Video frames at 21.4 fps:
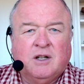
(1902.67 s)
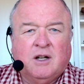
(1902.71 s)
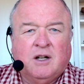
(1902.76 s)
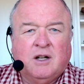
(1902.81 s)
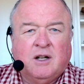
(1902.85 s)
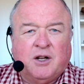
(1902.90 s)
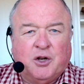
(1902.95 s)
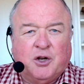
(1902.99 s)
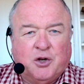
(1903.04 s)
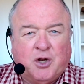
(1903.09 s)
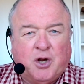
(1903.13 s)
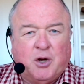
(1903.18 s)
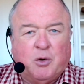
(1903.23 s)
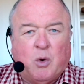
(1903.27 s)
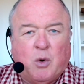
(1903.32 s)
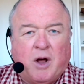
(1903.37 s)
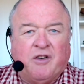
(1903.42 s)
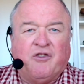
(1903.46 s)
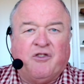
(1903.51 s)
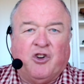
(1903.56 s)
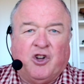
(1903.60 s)
You need
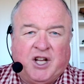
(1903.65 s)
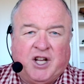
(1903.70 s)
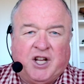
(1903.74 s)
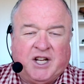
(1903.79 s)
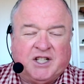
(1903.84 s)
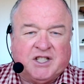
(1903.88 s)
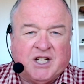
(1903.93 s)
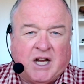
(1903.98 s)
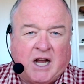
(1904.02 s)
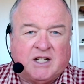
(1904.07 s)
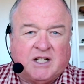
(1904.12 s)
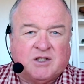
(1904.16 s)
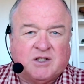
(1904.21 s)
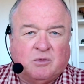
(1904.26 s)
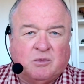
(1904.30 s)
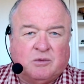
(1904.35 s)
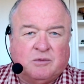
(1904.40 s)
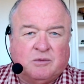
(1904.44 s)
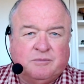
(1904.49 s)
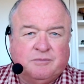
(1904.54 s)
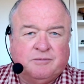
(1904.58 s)
one for each axle
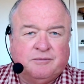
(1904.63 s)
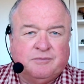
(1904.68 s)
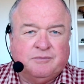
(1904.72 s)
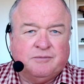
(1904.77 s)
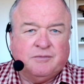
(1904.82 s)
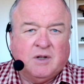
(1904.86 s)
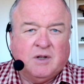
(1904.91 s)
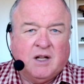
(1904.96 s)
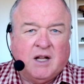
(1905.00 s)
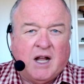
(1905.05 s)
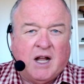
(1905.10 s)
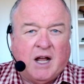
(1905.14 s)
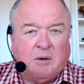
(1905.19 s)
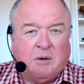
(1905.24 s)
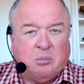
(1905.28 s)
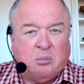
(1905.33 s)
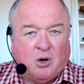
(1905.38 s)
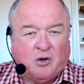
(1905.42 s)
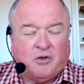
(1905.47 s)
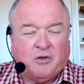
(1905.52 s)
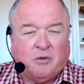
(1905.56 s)
and
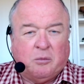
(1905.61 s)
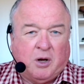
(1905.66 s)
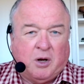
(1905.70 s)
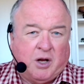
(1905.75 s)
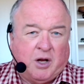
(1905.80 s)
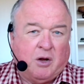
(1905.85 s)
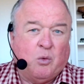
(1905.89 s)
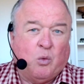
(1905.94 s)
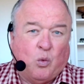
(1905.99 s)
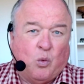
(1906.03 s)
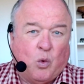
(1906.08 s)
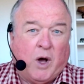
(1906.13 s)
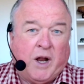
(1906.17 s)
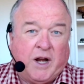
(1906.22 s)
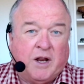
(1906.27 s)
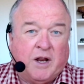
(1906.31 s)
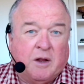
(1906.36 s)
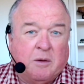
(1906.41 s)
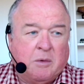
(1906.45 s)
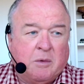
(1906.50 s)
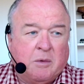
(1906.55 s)
possibly one in
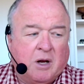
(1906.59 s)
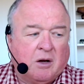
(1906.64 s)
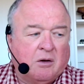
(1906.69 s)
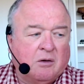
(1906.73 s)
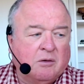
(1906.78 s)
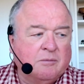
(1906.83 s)
the middle.